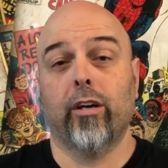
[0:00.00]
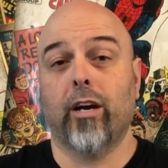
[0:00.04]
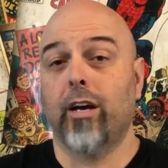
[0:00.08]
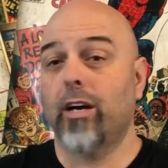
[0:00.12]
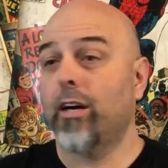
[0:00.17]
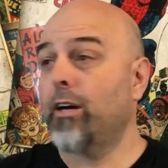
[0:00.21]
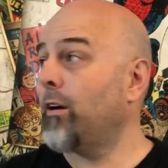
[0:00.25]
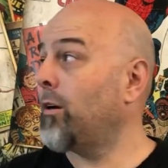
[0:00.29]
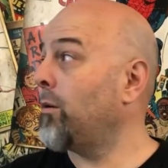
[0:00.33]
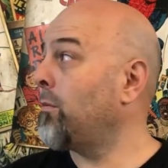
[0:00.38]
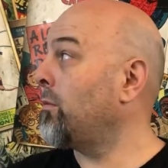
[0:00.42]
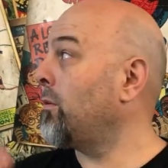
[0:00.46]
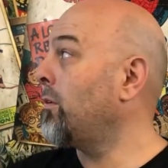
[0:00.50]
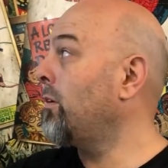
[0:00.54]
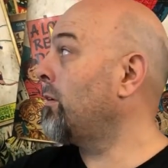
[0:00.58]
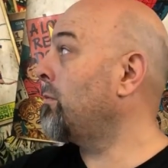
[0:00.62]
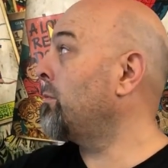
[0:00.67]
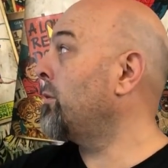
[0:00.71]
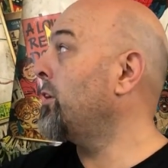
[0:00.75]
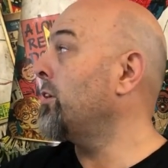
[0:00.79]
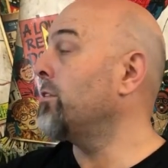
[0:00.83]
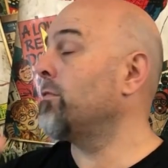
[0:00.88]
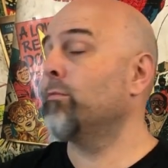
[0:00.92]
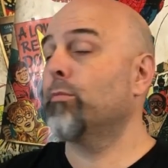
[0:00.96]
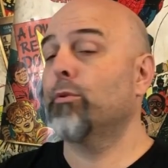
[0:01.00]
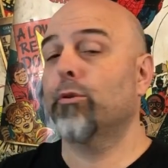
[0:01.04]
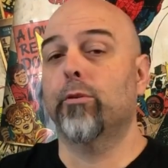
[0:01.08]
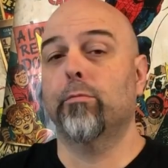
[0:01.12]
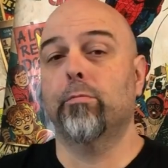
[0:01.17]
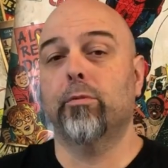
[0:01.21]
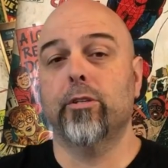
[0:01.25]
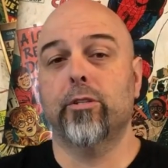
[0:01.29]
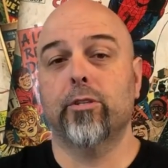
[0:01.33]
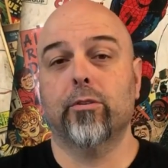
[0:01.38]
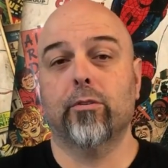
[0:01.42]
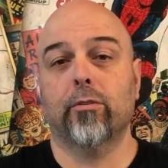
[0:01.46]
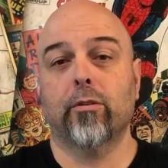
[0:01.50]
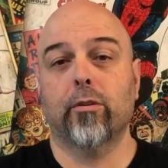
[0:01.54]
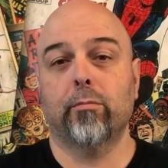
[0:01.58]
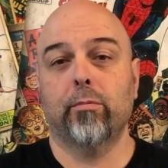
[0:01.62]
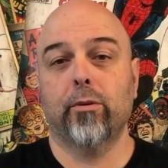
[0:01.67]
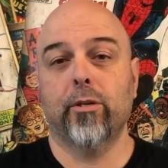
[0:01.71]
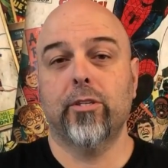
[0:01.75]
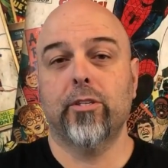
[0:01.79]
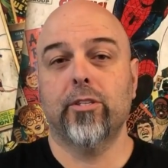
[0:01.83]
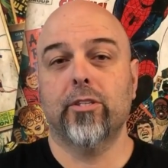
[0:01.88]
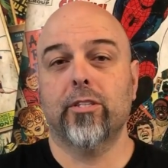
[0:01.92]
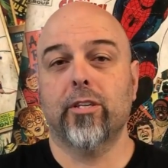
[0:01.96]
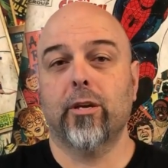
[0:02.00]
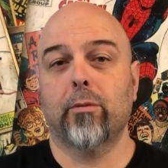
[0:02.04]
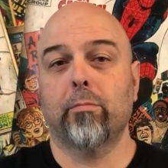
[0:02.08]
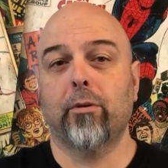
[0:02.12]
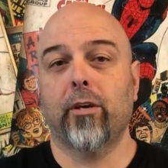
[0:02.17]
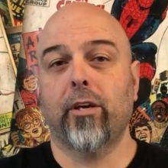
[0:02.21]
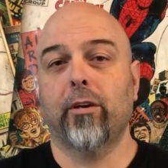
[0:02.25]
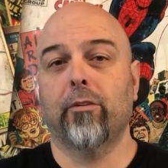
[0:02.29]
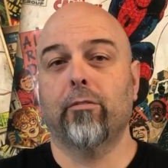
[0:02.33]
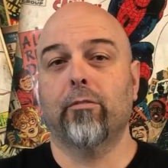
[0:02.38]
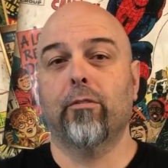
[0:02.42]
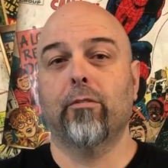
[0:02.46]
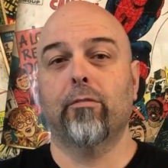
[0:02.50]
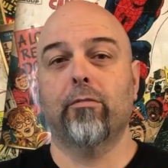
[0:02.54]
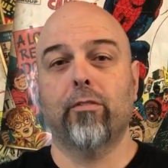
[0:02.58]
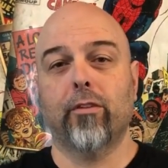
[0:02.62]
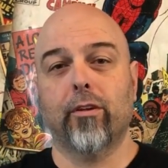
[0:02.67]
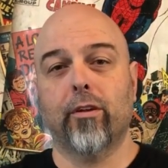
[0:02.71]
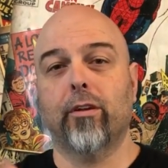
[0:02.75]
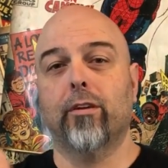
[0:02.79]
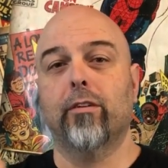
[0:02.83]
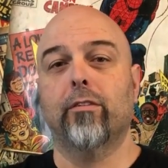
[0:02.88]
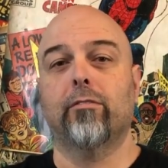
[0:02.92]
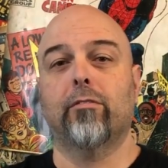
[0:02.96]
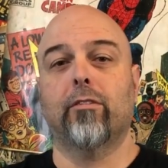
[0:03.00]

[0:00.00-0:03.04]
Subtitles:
I might even put pictures up here of the